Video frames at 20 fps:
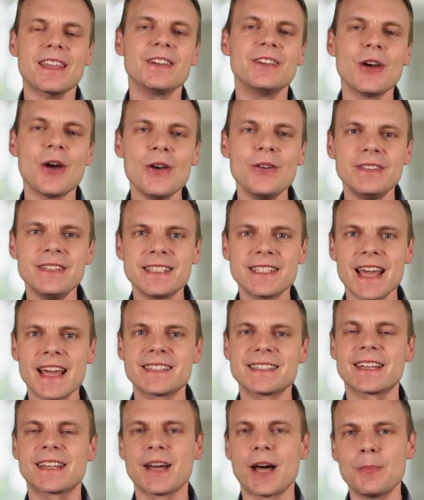It only
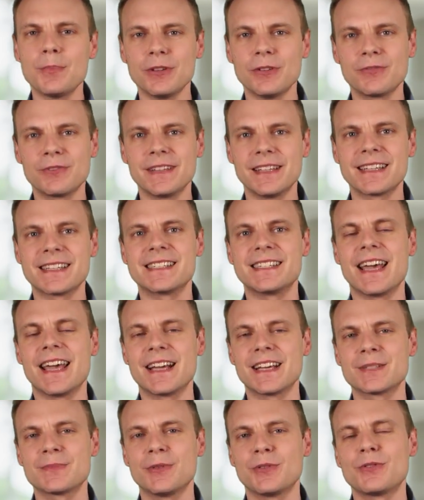takes a couple of clicks to
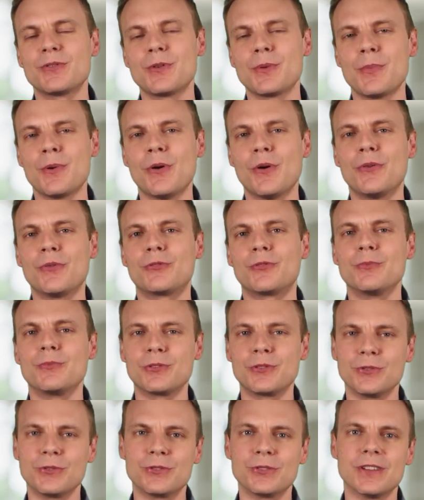export a report from
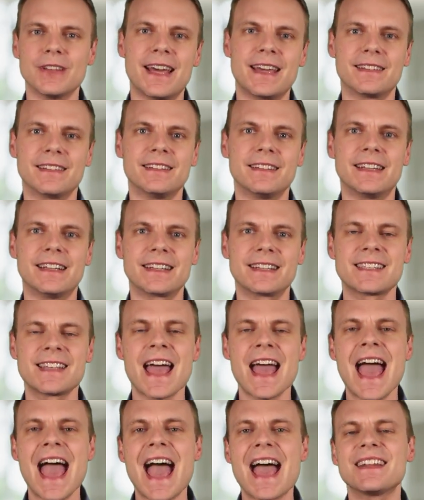Google Analytics,
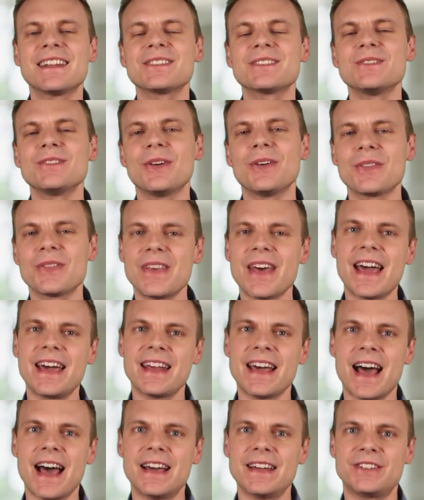and it's not
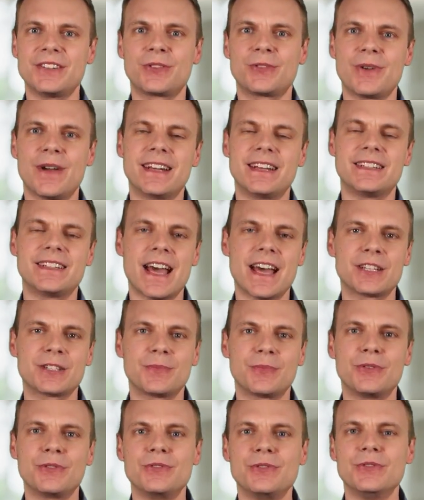that hard to create a
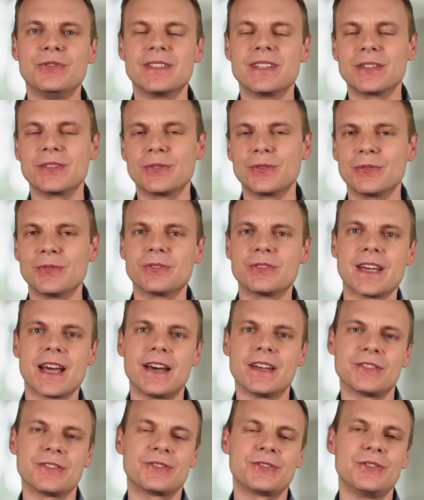dashboard using Google
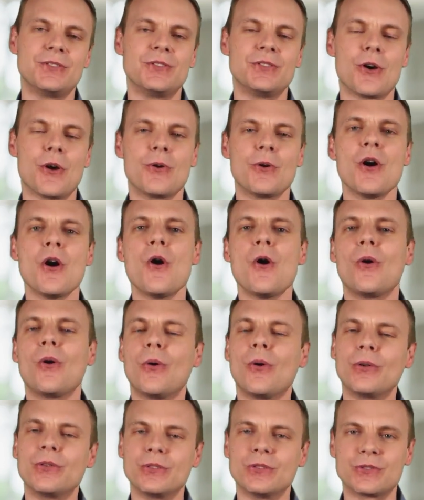Data Studio
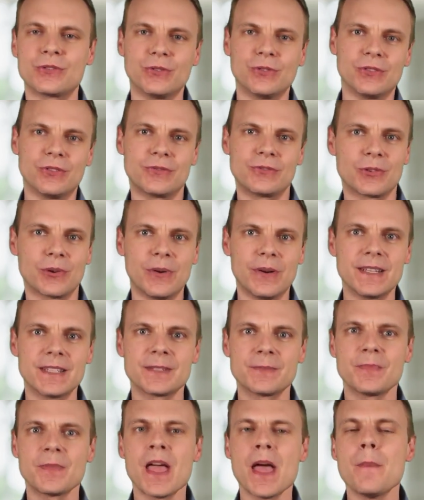or your tool of
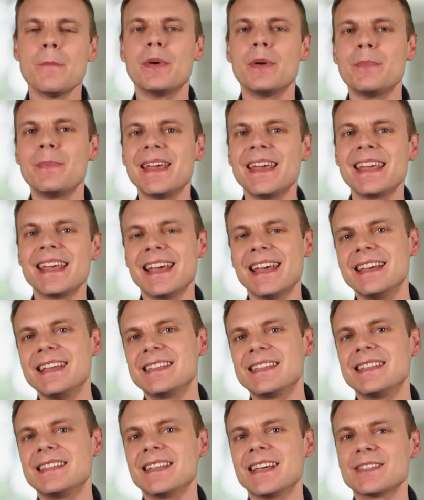choice. But being
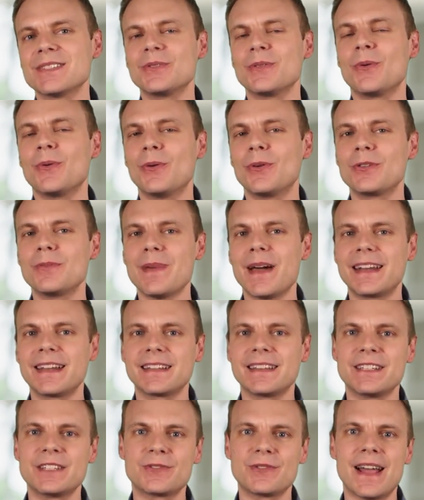easy doesn't
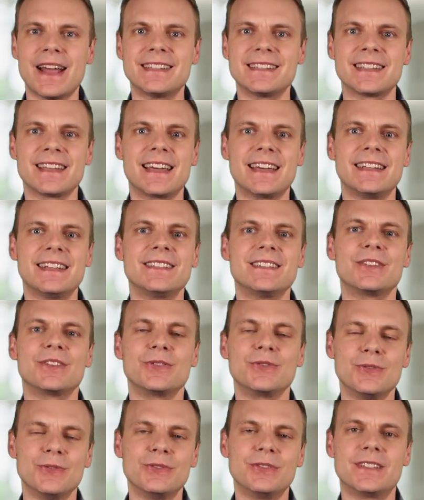automatically translate into
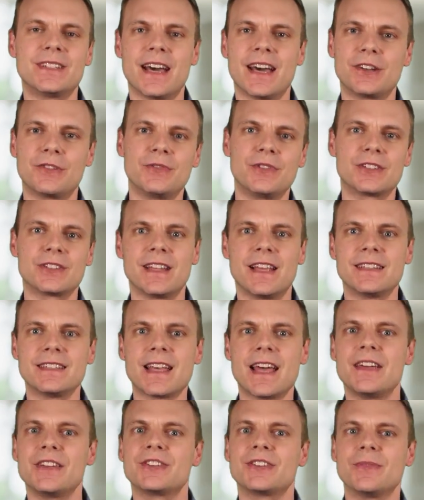good data
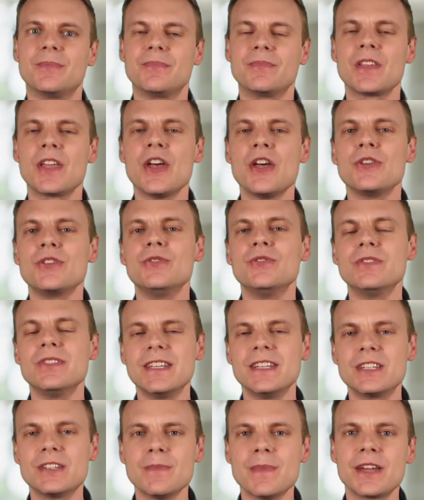visualization. You
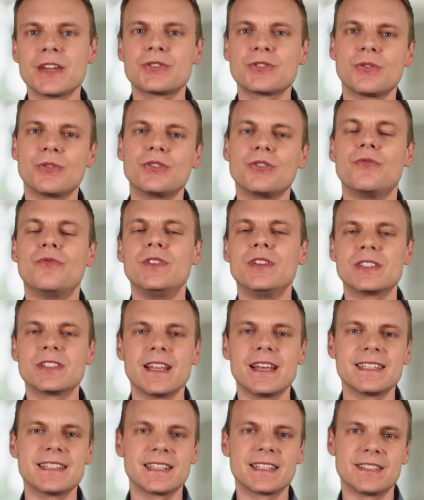need to make sure you're
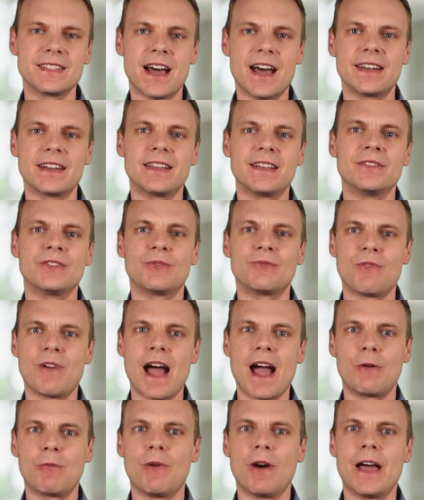visualizing data in the
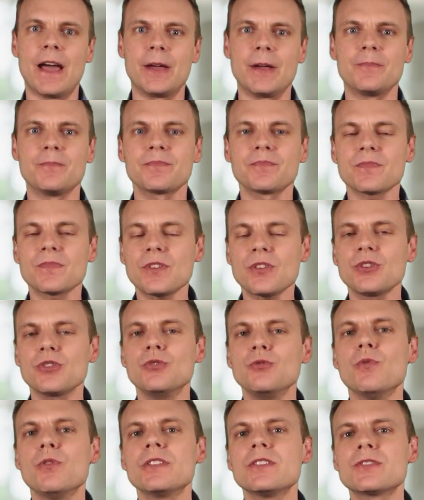right way.
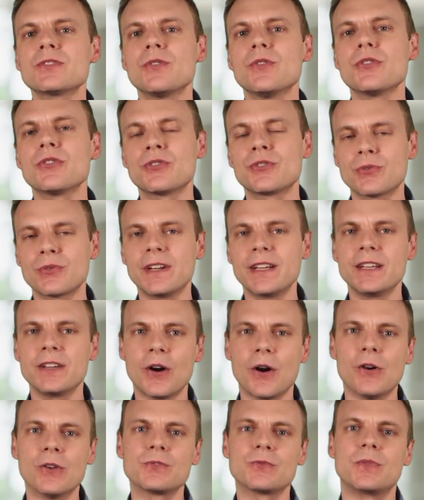You want to score three
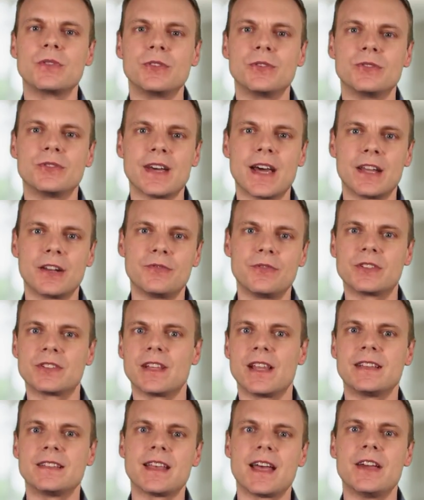goals with your data
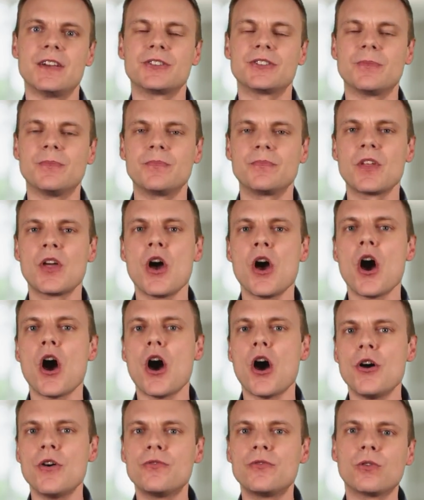visualization.
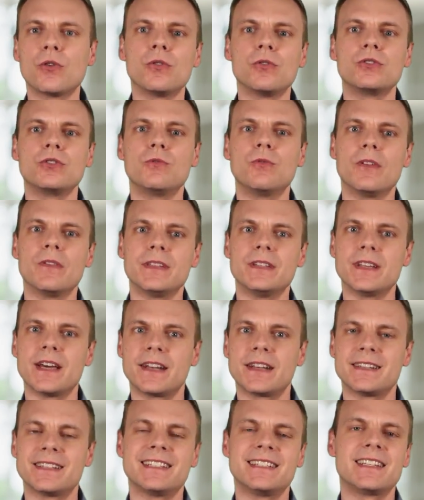Overall, you want the
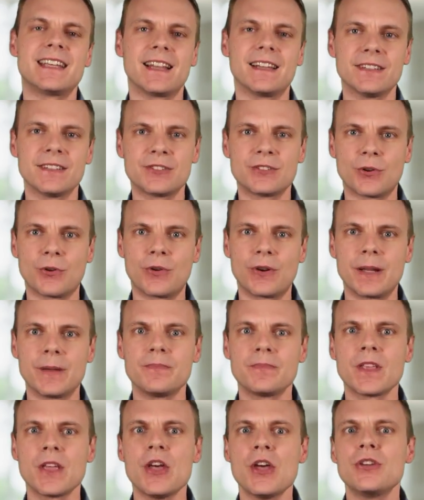data to tell a
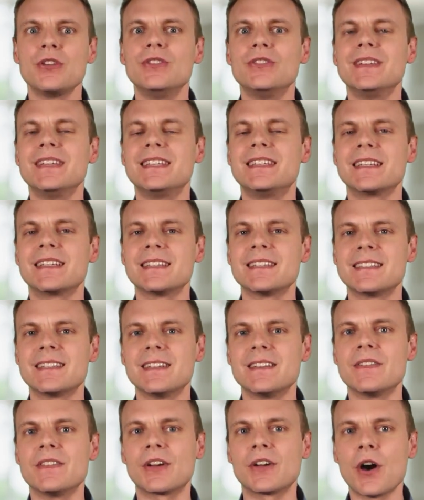story. You need to
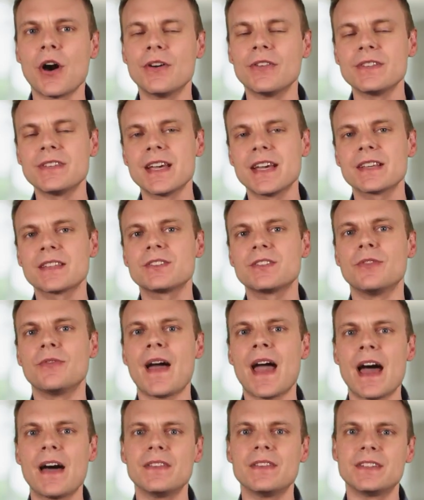consider the context of
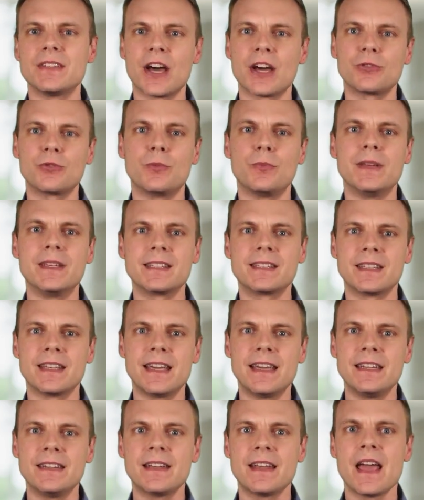how the data will be
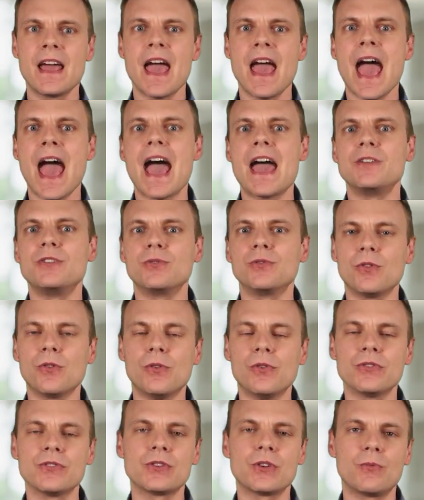seen, and you'll
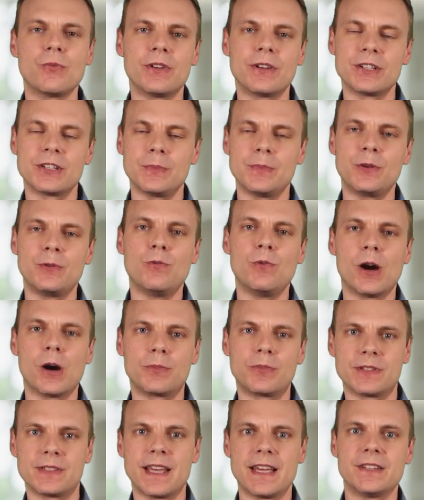also want it to be well
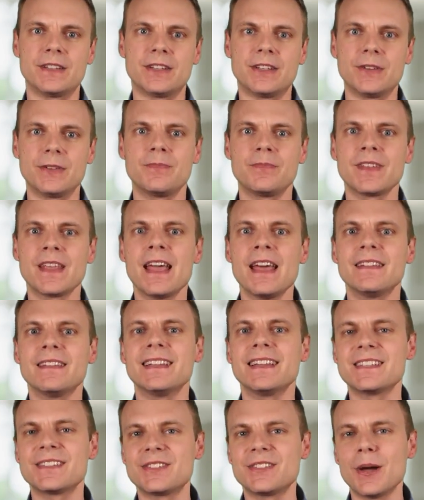presented.
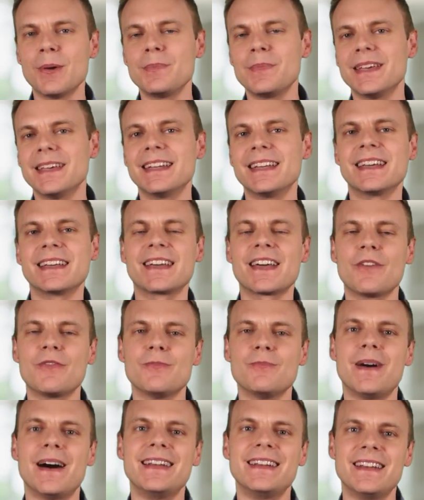Let's jump in and
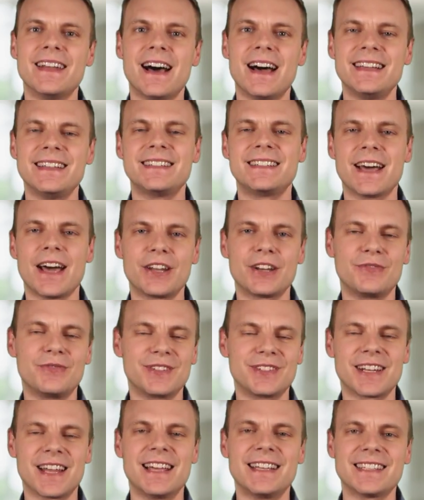cover my nine data
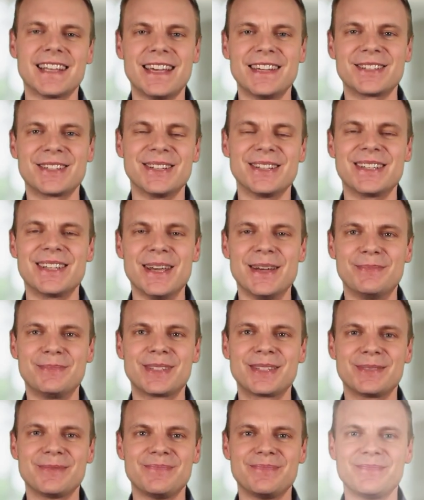visualization
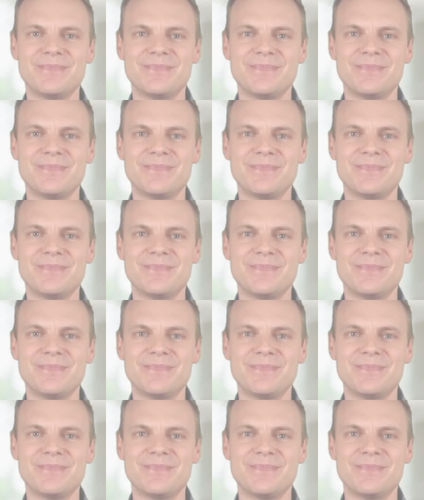tips.